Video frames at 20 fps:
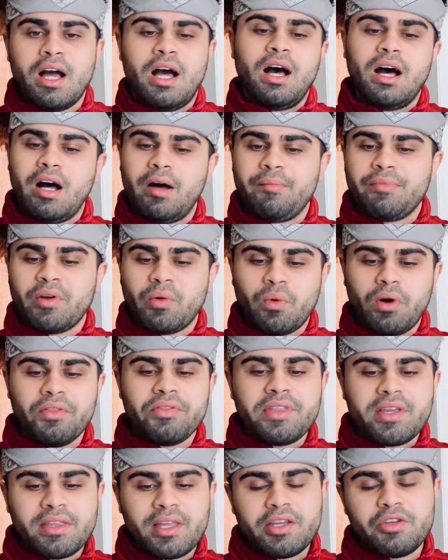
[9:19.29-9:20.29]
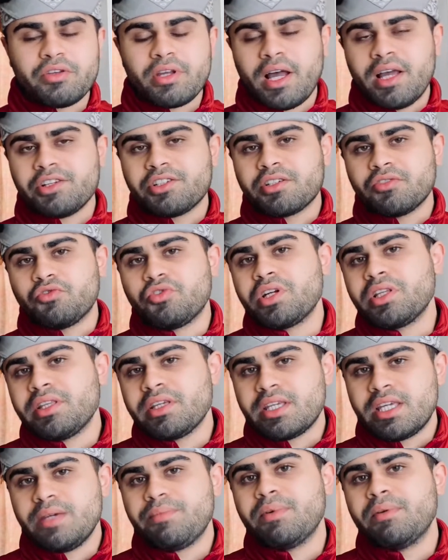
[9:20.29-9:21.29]
Um, the one thing that you guys should
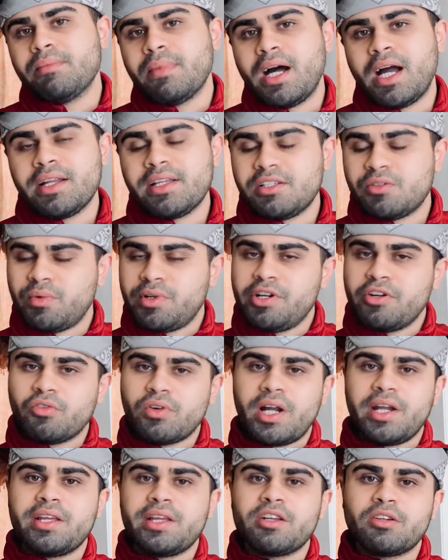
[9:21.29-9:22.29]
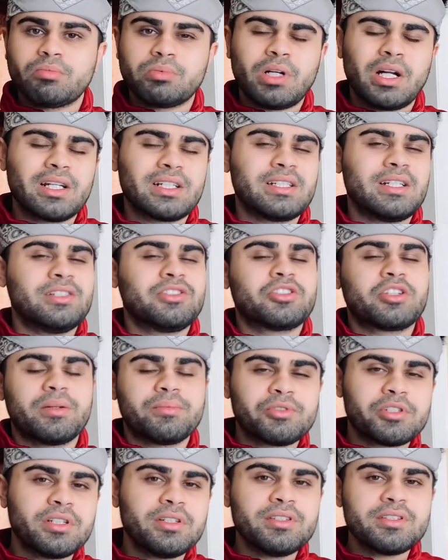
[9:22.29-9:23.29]
really keep in mind is when you're writing your product
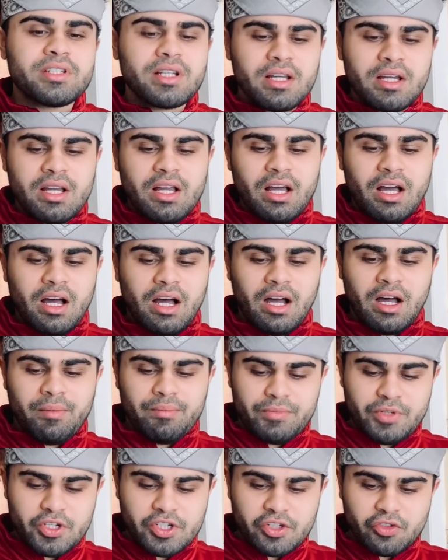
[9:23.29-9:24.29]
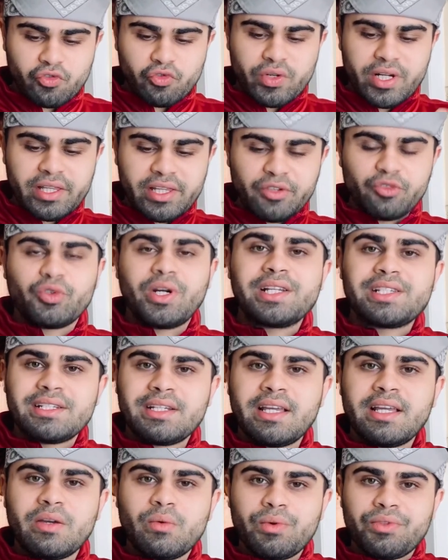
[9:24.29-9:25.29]
descriptions, um, you should really
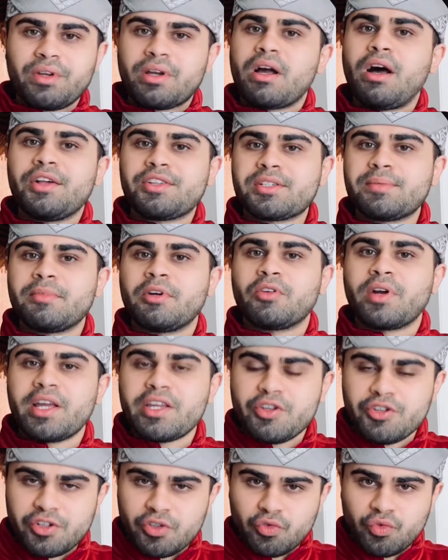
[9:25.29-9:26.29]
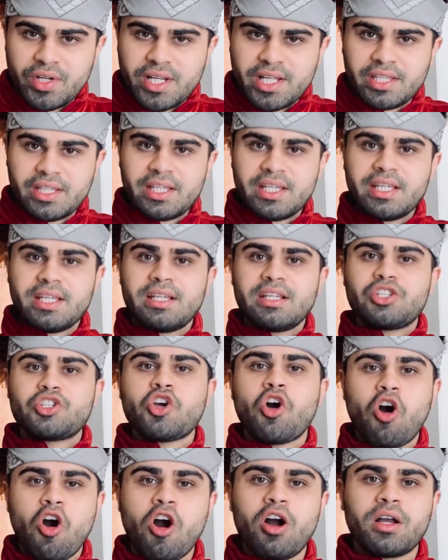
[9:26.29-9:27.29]
resonate with the customer, right? You should really
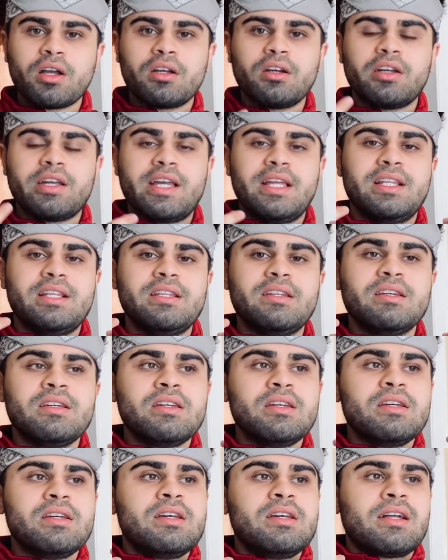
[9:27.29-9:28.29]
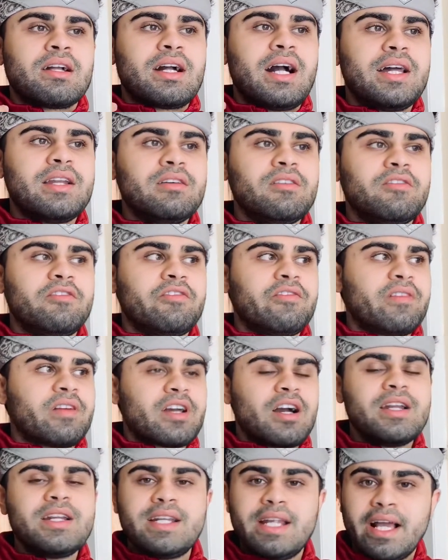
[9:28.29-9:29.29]
talk and kind of
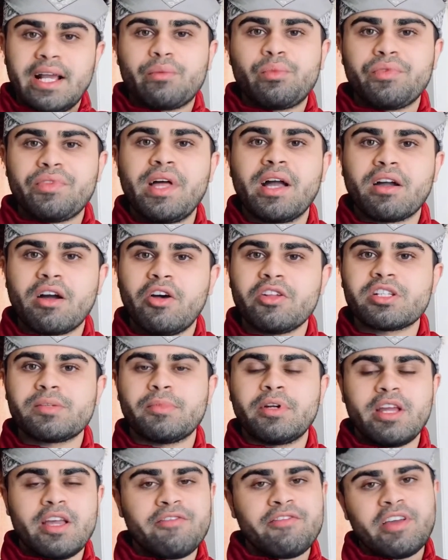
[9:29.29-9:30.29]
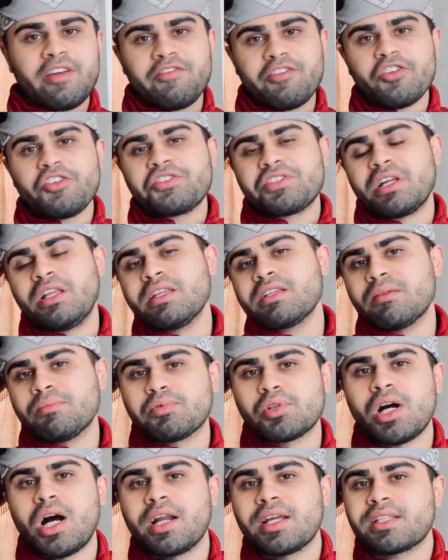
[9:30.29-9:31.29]
connect with that customer. If, if you're selling a
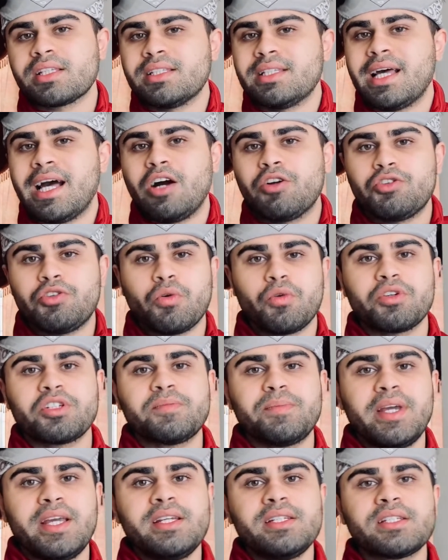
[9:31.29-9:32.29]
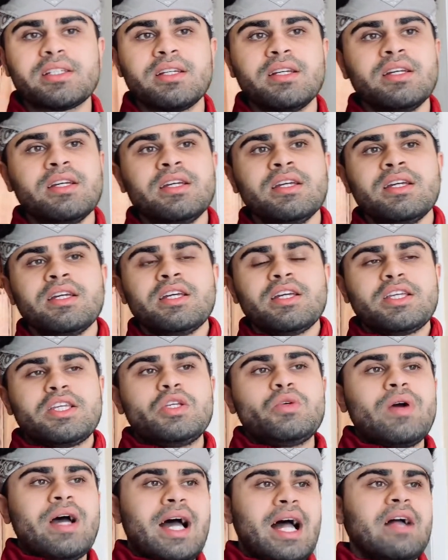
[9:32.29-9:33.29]
product in the outdoor space,
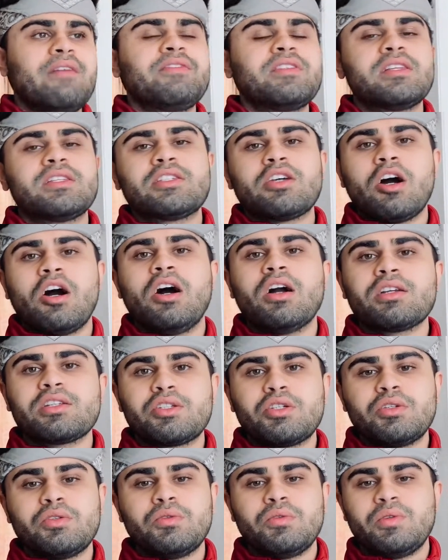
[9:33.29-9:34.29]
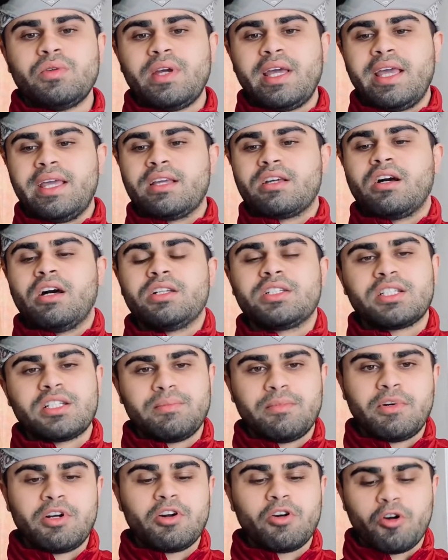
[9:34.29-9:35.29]
you have to talk to a
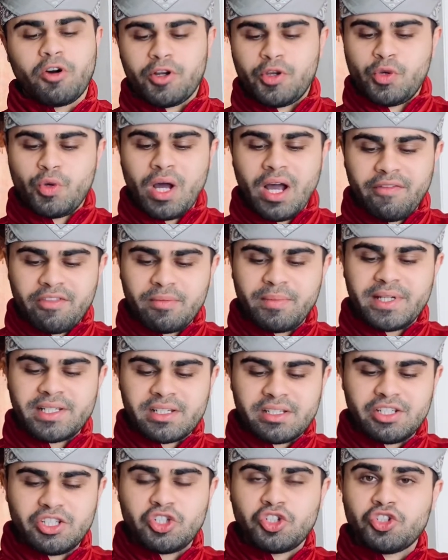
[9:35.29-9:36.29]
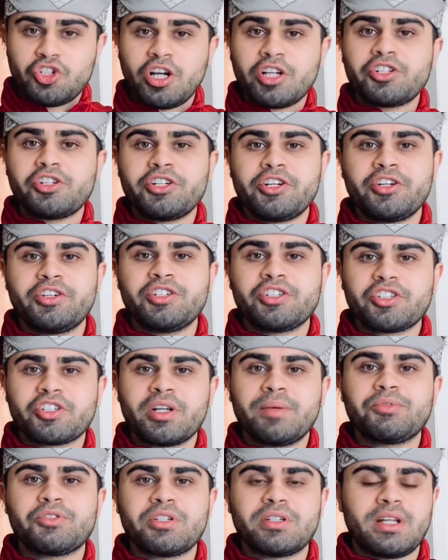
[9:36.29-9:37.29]
customer or you have to basically structure your
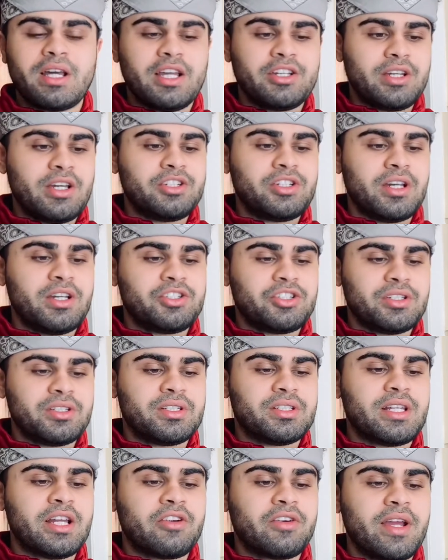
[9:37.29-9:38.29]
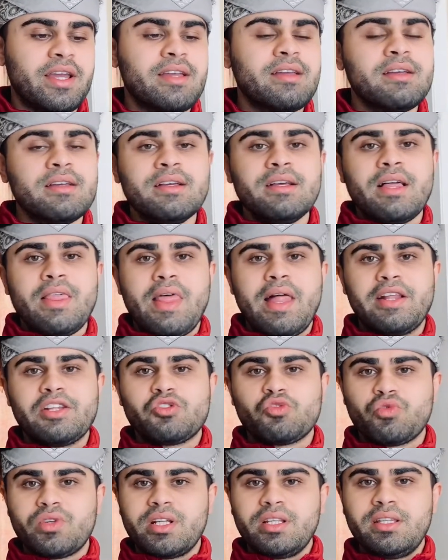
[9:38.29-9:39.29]
description, I, I, I should say, right? that
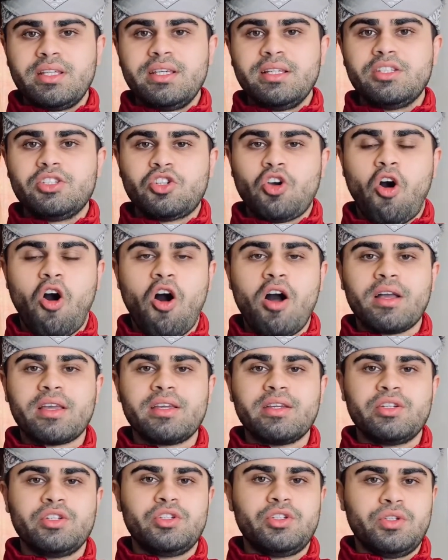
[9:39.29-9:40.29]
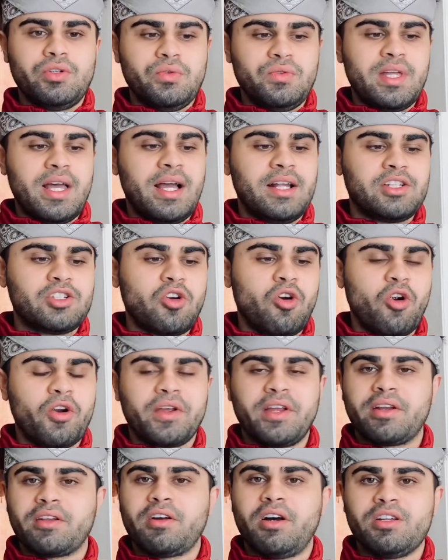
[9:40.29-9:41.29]
is really talking to that
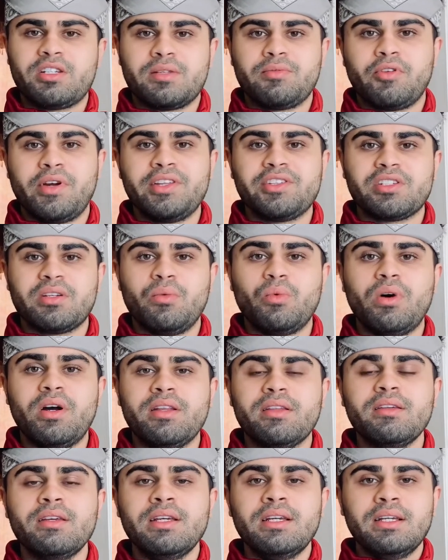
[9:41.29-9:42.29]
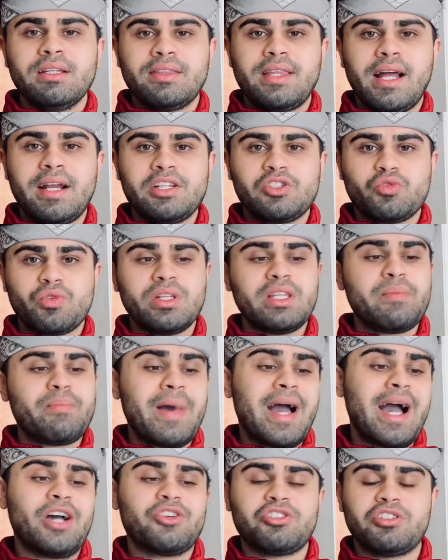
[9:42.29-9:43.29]
target customer, right? Someone that is really
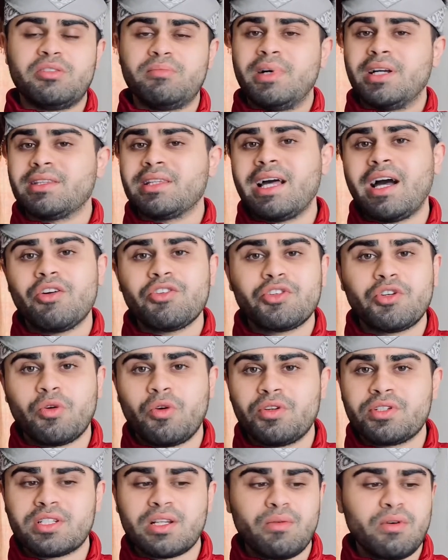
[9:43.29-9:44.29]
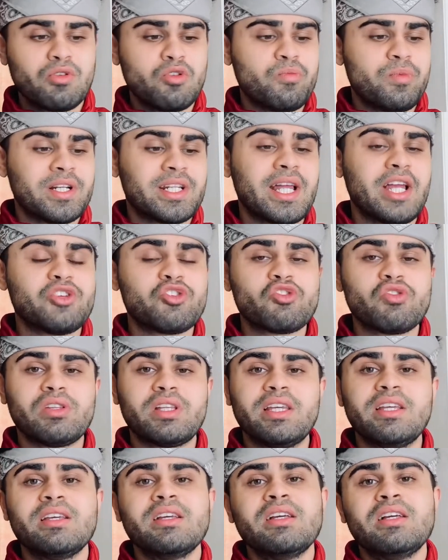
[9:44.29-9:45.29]
passionate about the outdoors, someone who
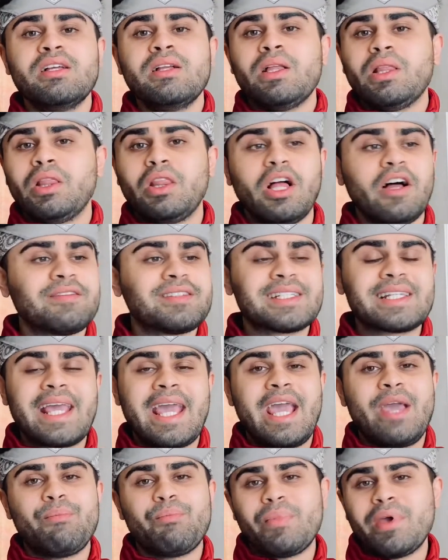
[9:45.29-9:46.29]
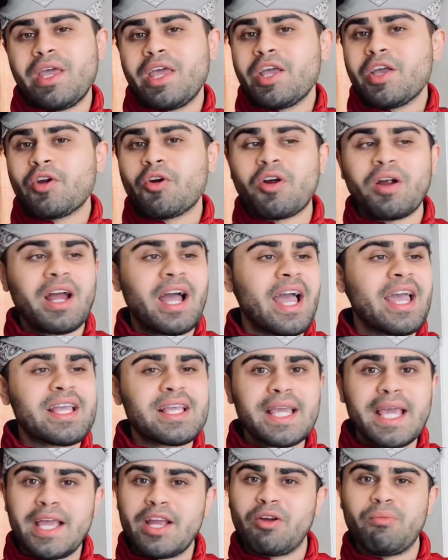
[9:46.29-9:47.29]
potentially loves camping or
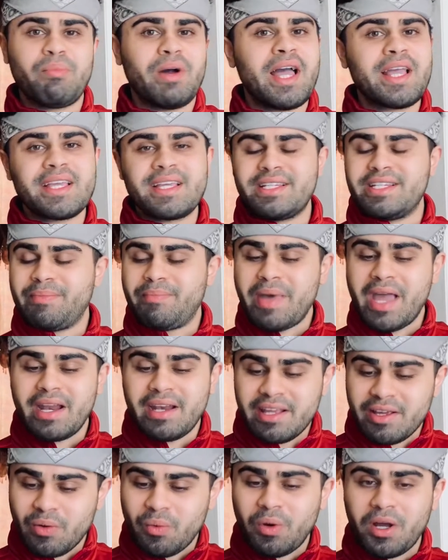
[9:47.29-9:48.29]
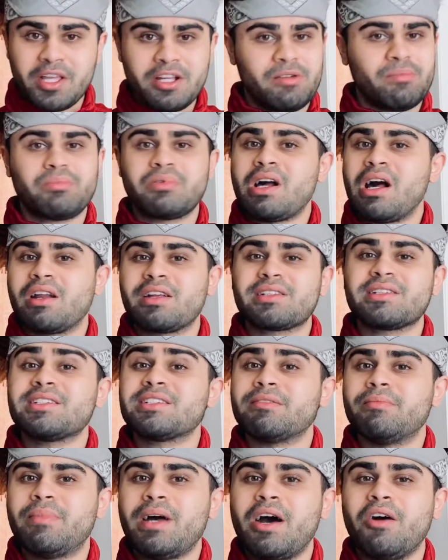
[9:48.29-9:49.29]
hiking or biking, depending what your product
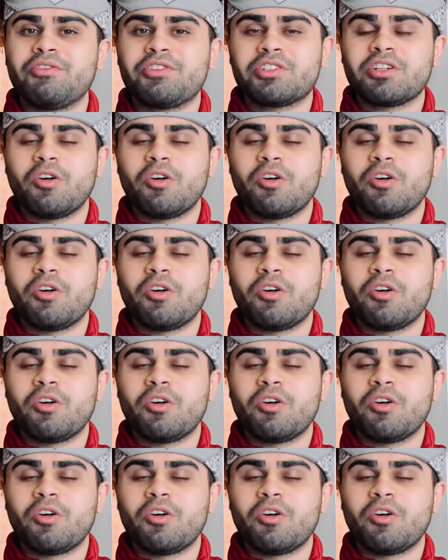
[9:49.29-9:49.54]
is about.